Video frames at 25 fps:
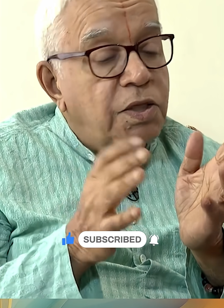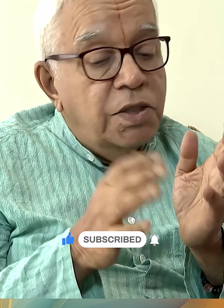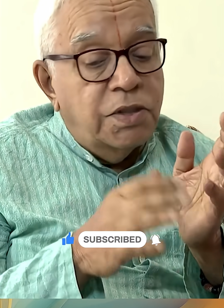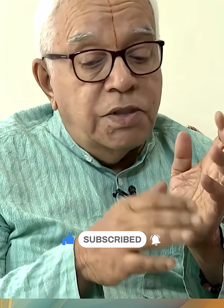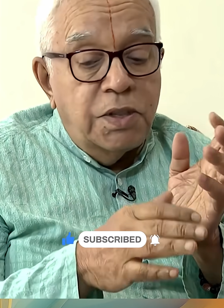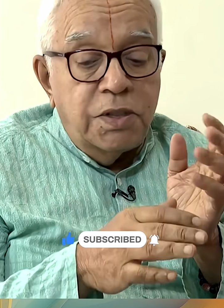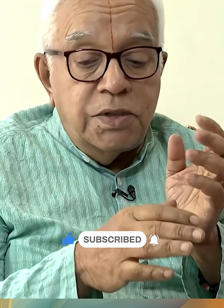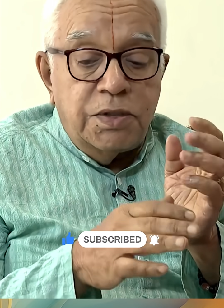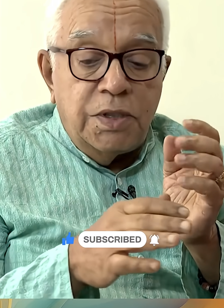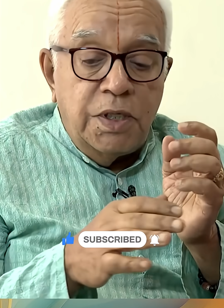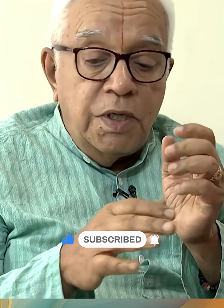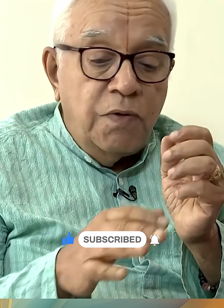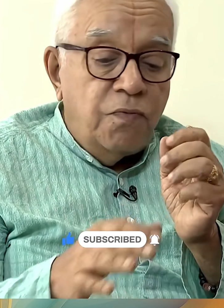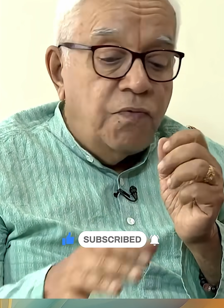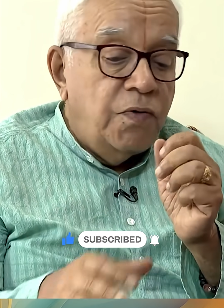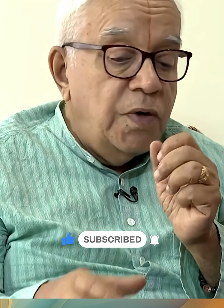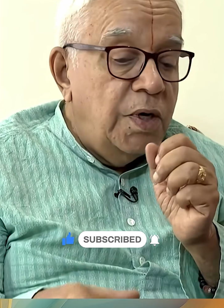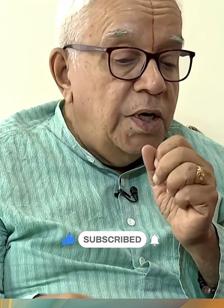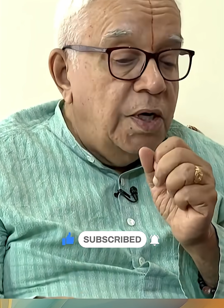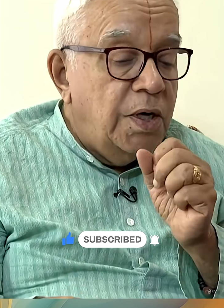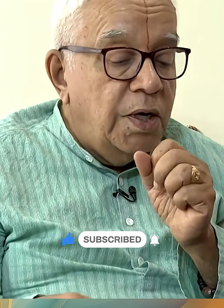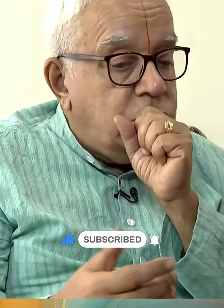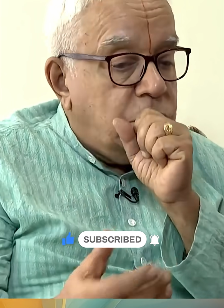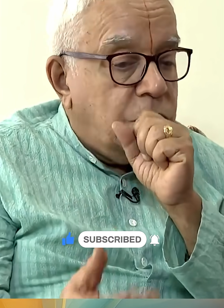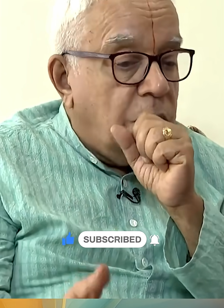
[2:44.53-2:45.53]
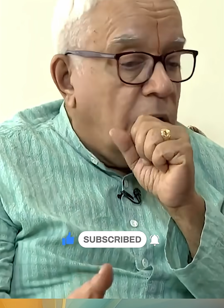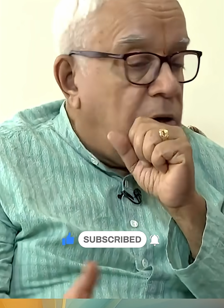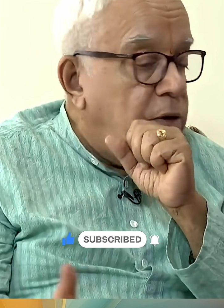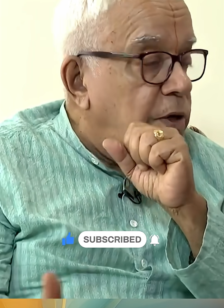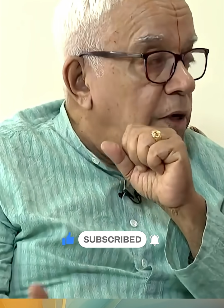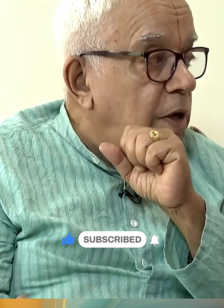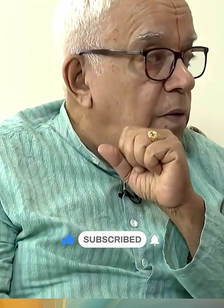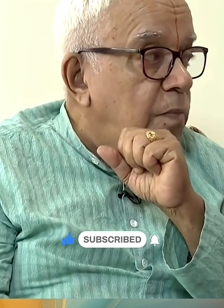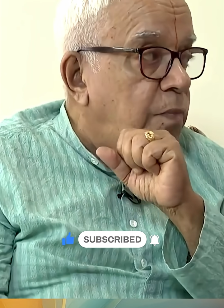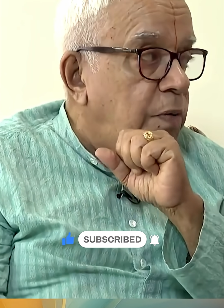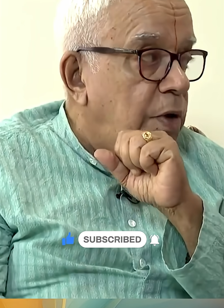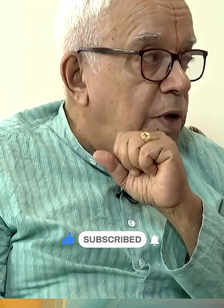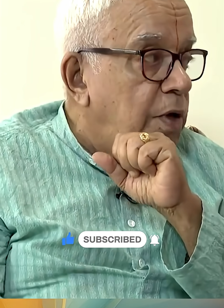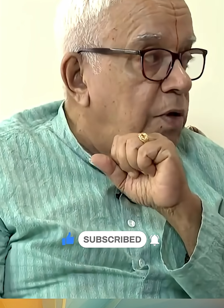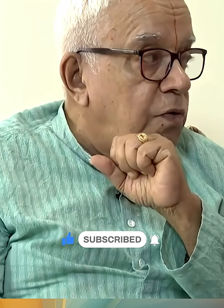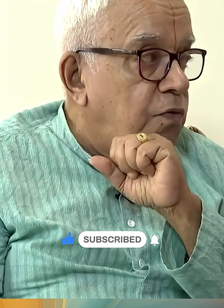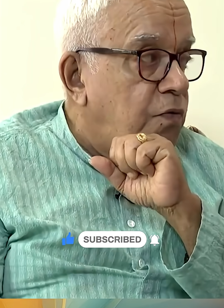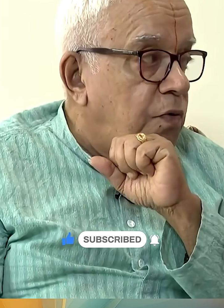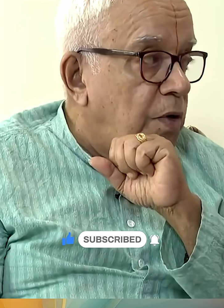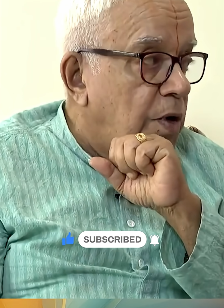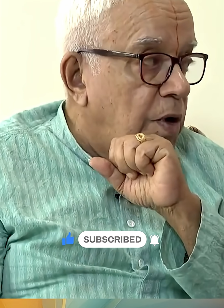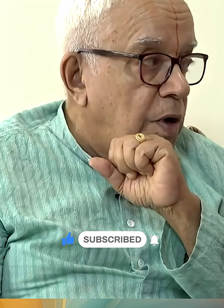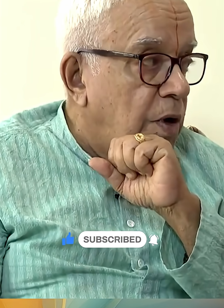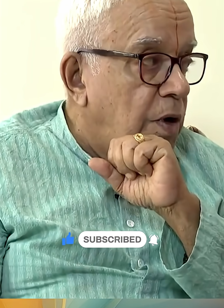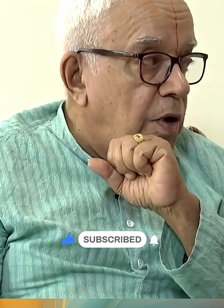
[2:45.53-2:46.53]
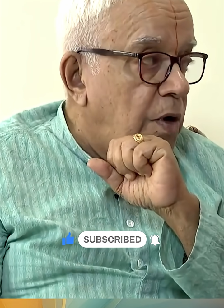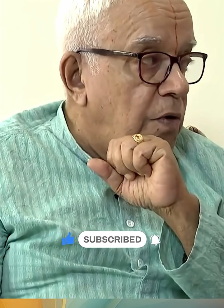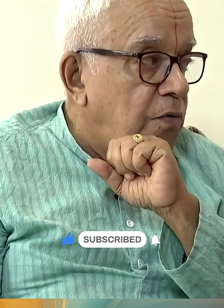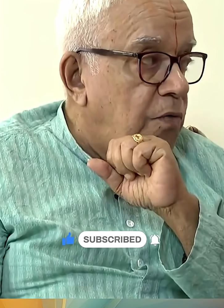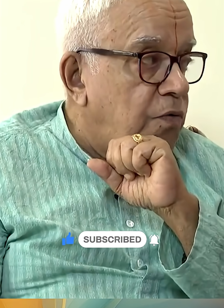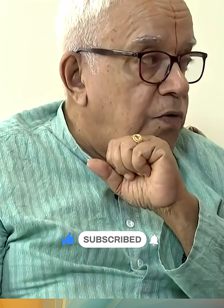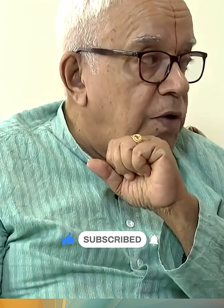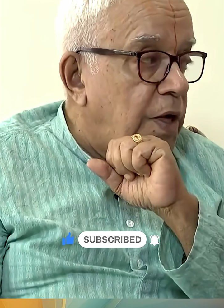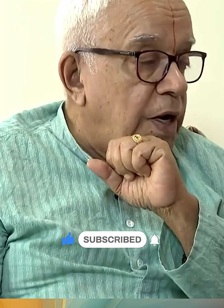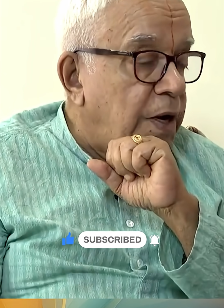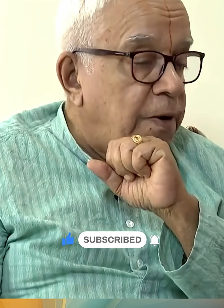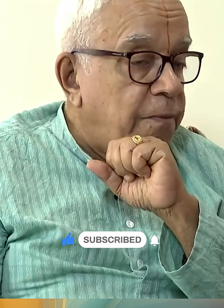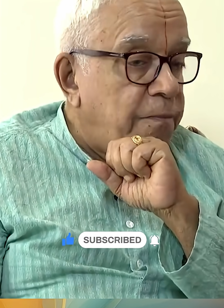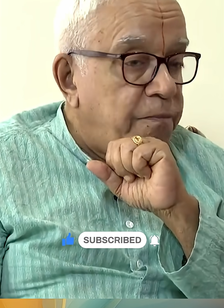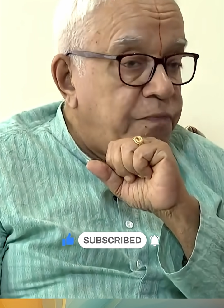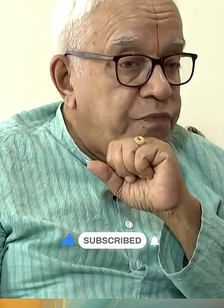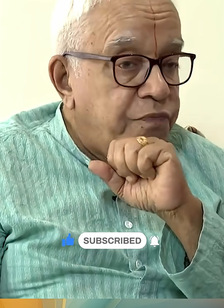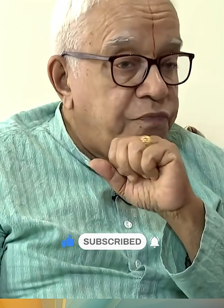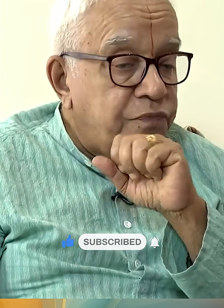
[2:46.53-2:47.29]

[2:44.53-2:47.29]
this is definitely a starting point for all of that.